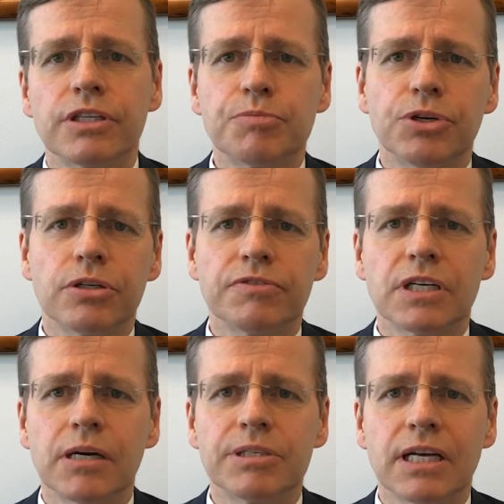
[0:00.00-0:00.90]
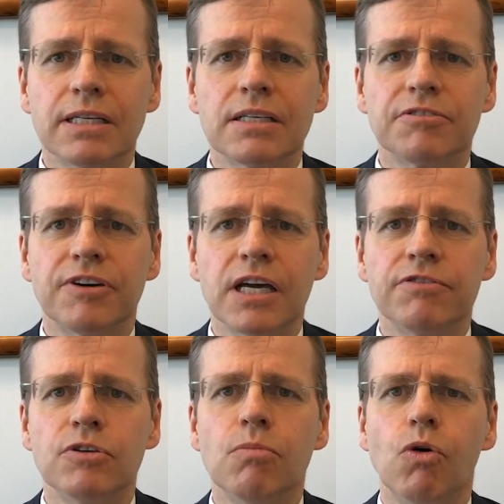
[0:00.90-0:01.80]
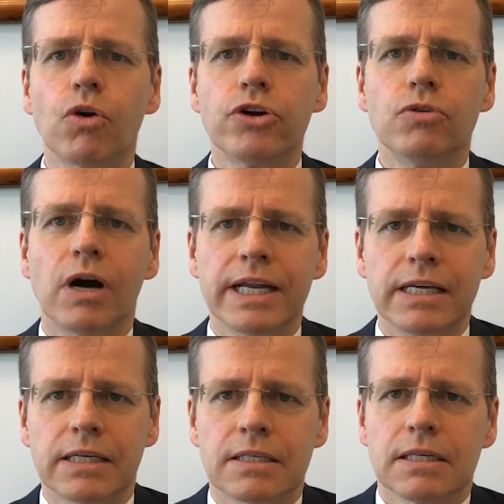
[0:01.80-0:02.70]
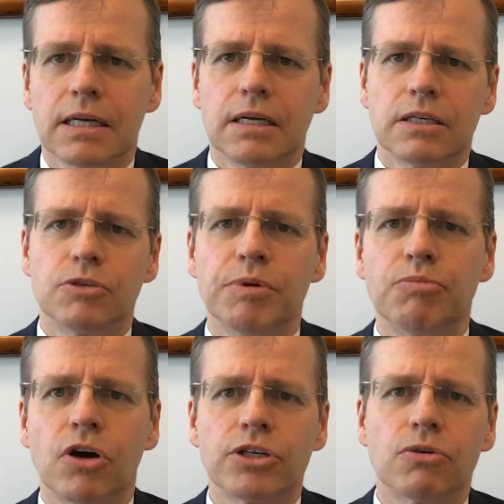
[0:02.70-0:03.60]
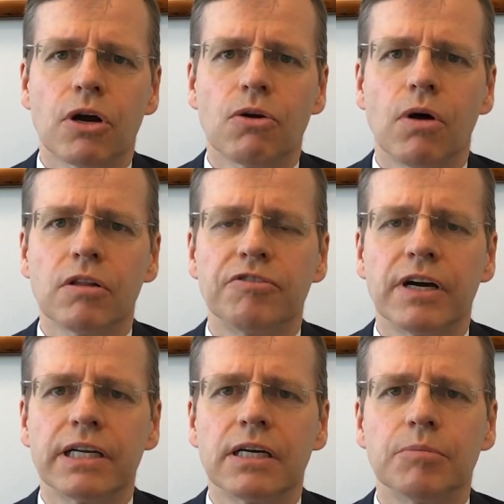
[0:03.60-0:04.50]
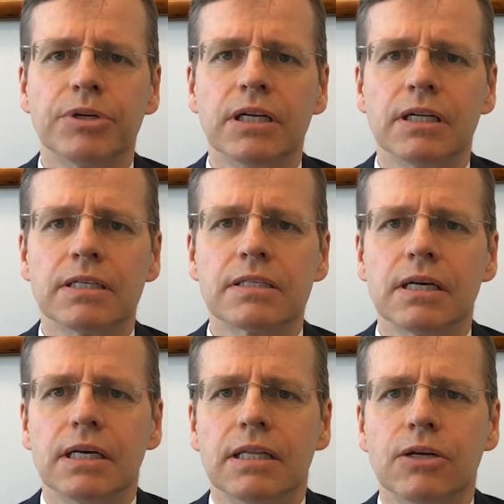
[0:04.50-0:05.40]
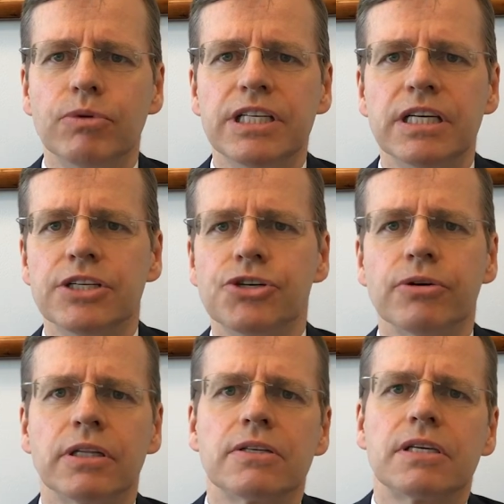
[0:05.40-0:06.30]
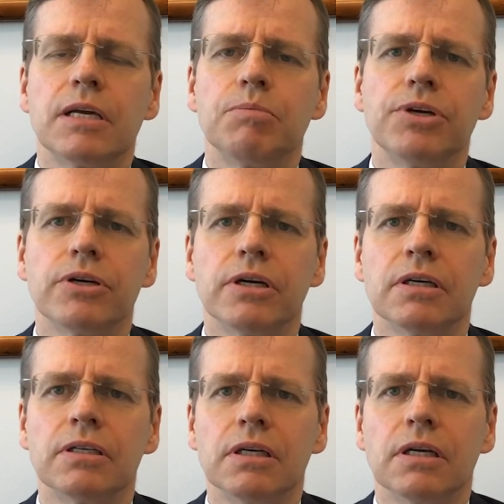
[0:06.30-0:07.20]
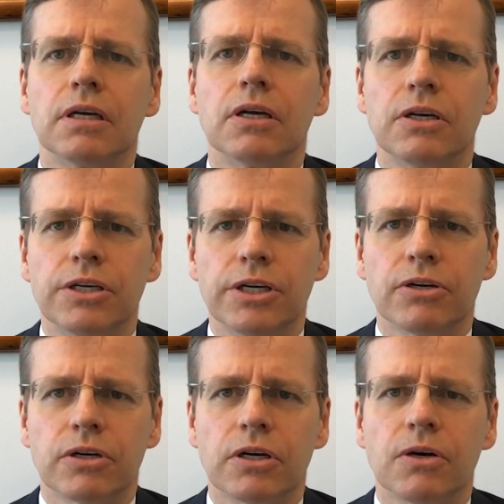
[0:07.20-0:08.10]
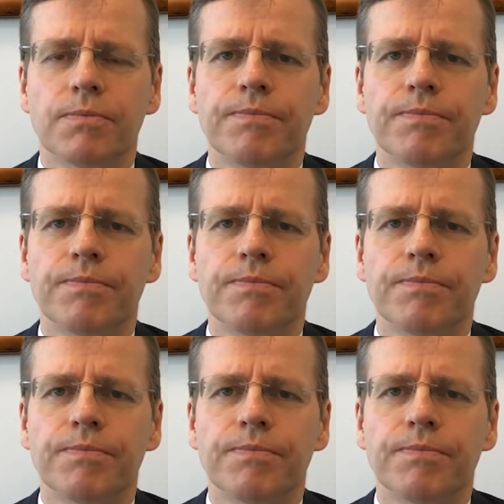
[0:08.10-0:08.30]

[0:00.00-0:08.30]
this period of time is identify even more new ideas to be brought to our qualified company list than we did during the same period a year ago.